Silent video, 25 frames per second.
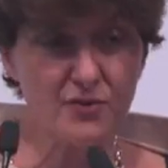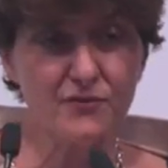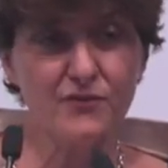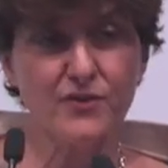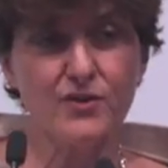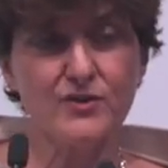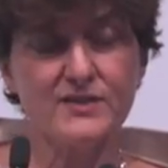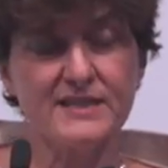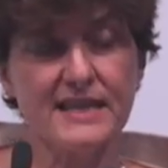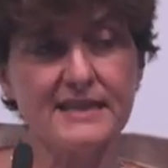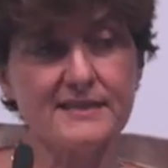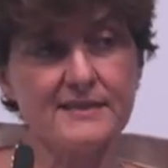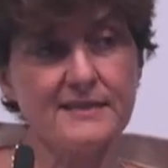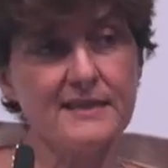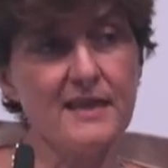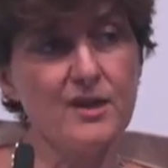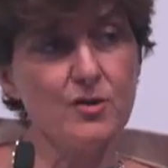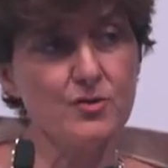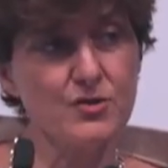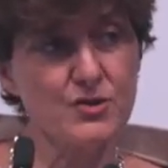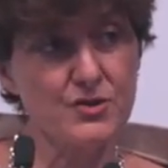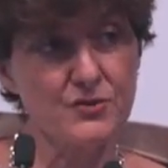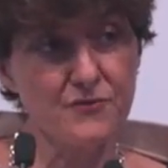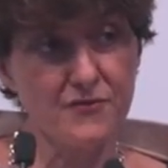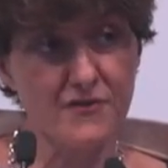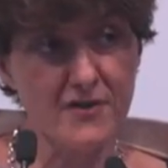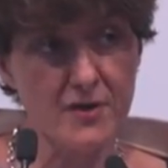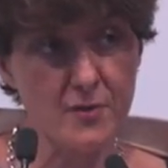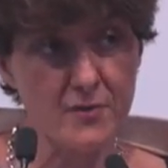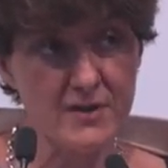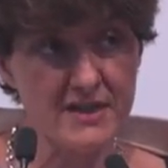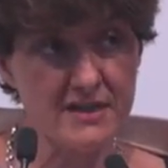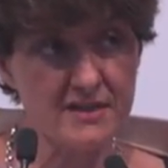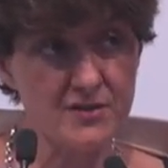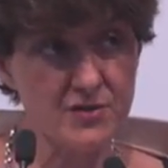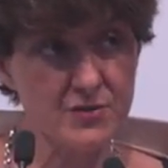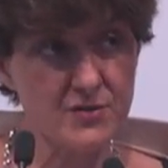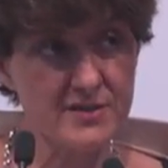de France has launched a
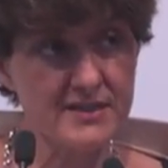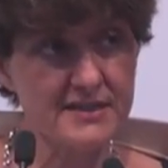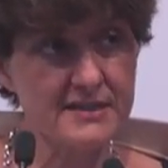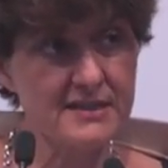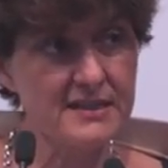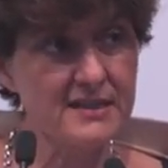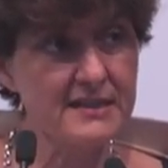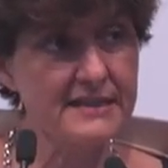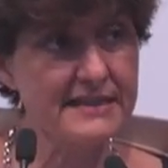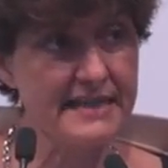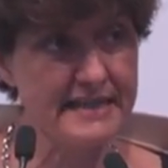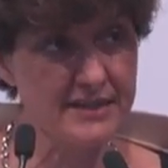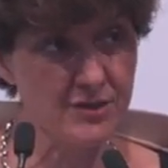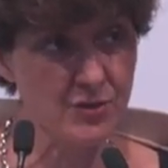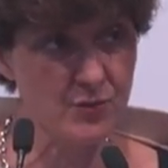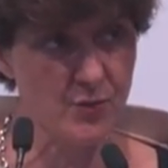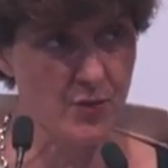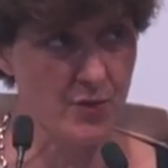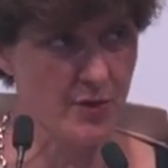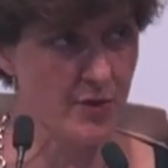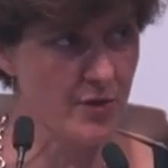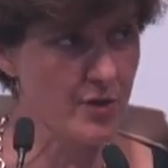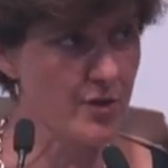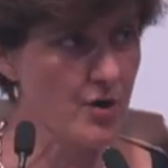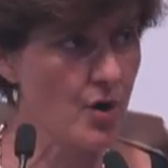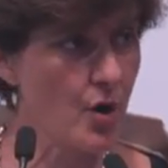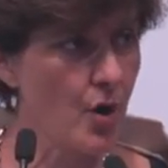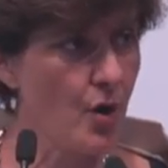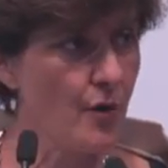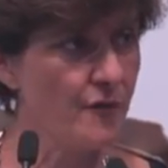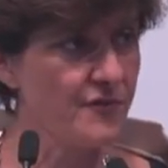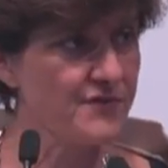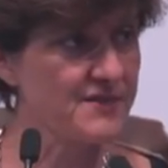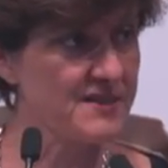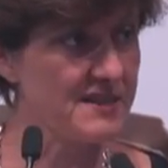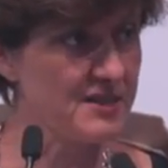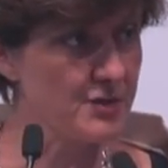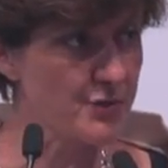very interesting network
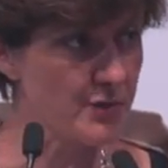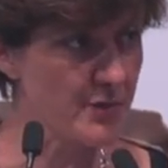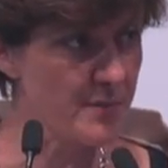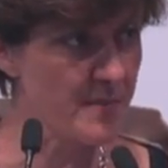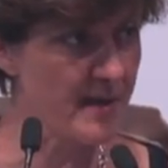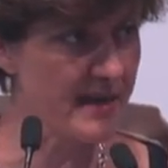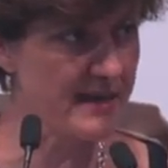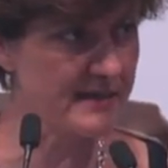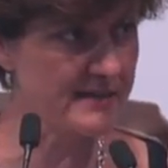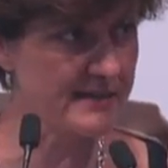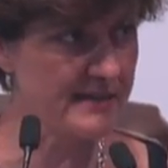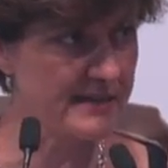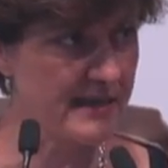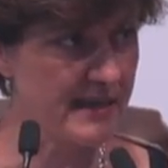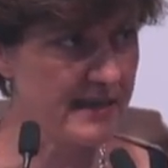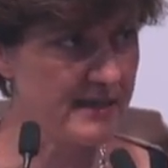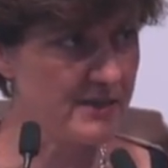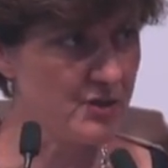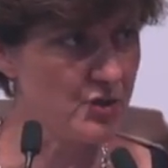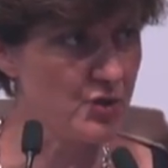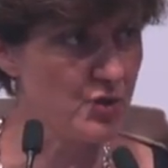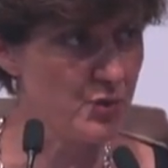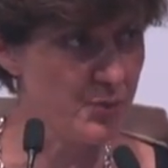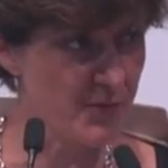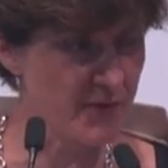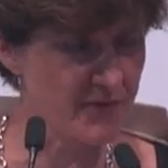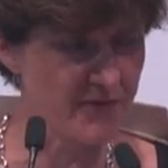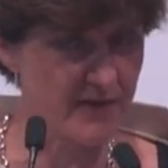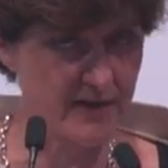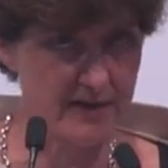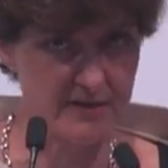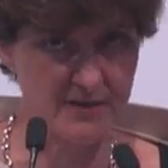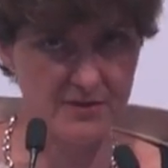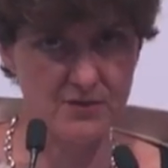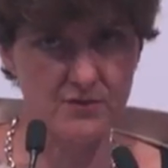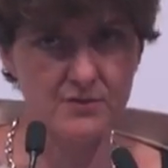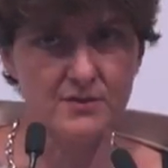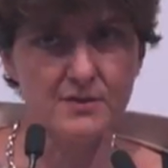of central banks and
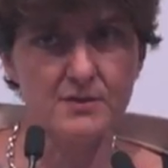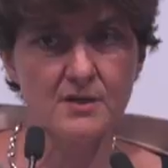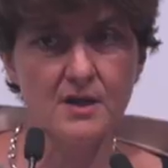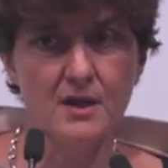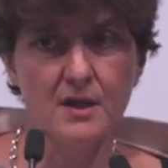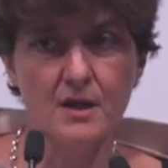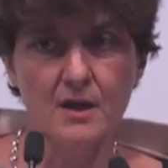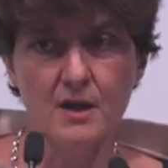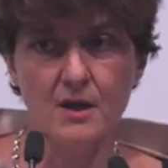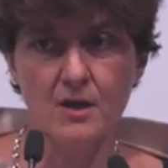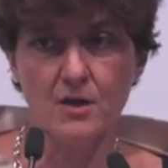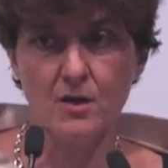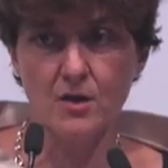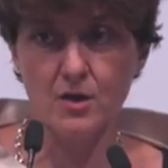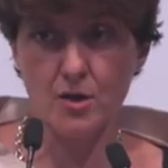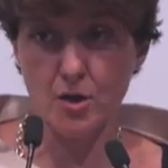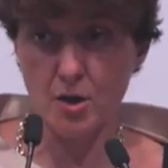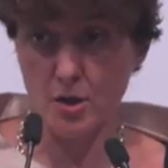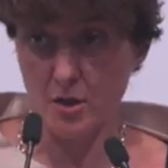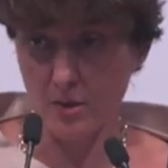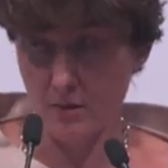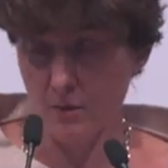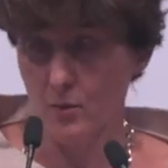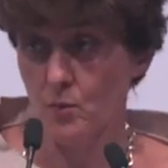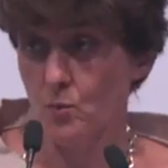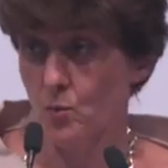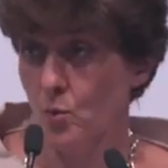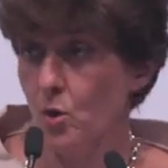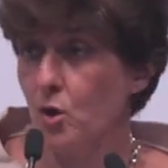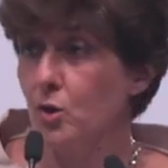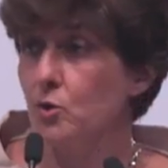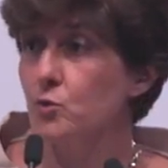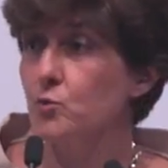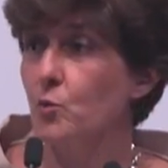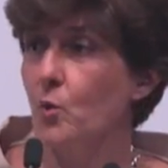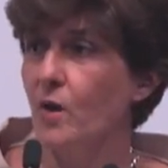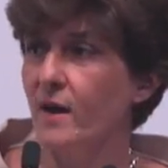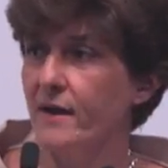supervisors
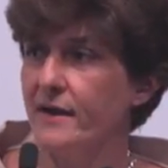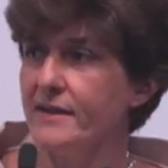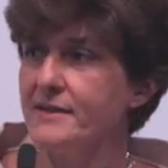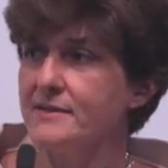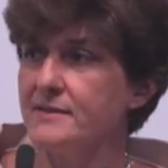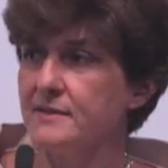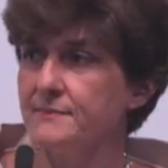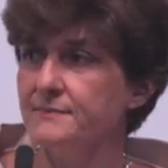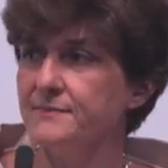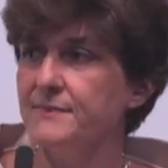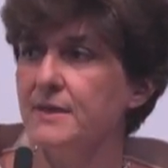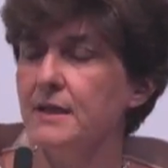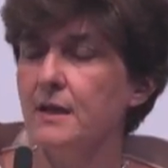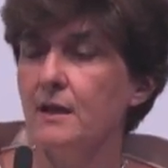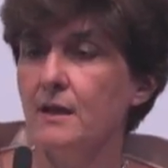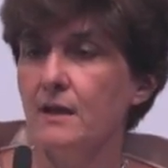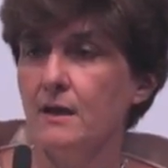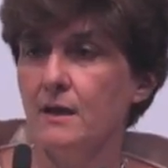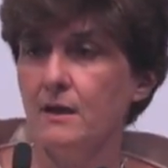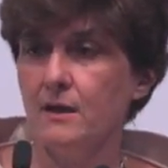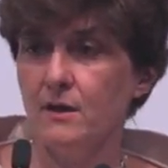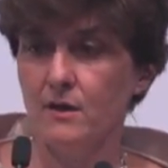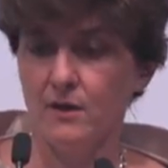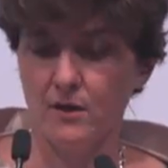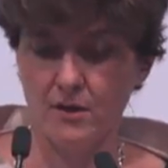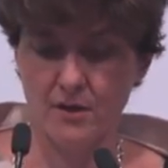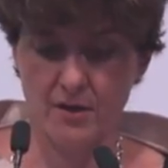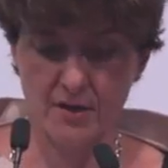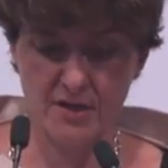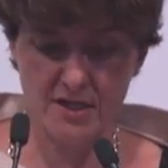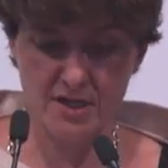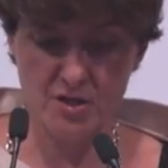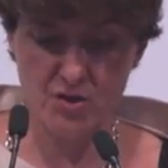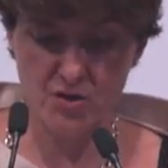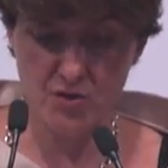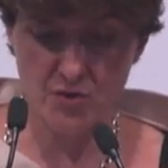worldwide. In